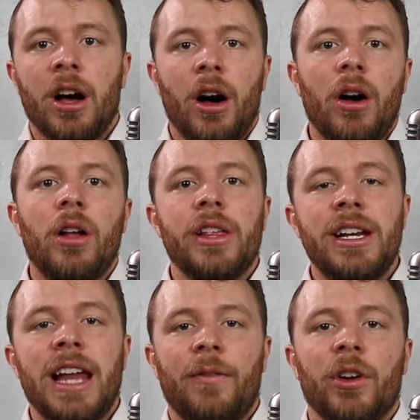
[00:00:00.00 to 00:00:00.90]
all in
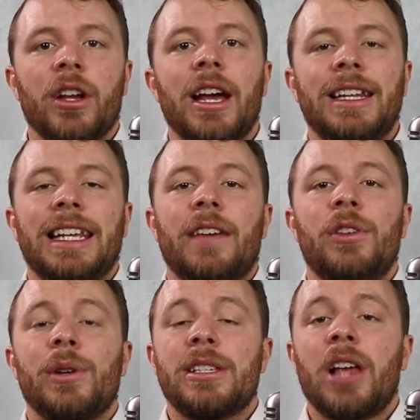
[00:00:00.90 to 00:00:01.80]
an effort to give
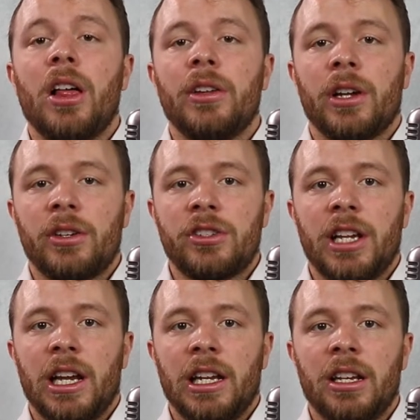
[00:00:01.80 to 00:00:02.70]
you a solid
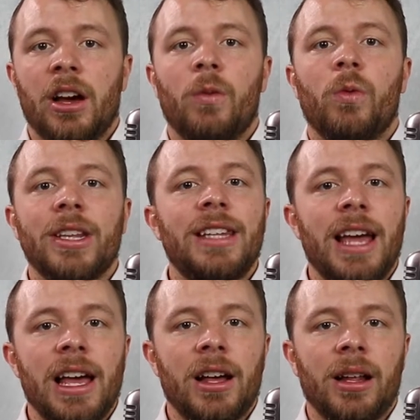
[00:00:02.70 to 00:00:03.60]
understanding of what the
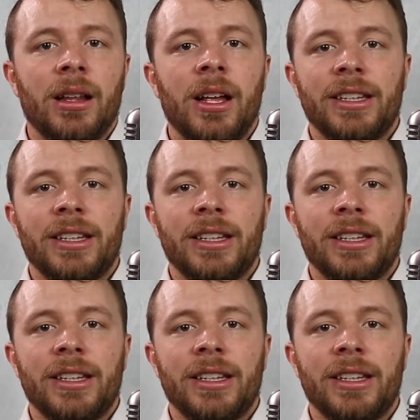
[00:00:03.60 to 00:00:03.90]
hell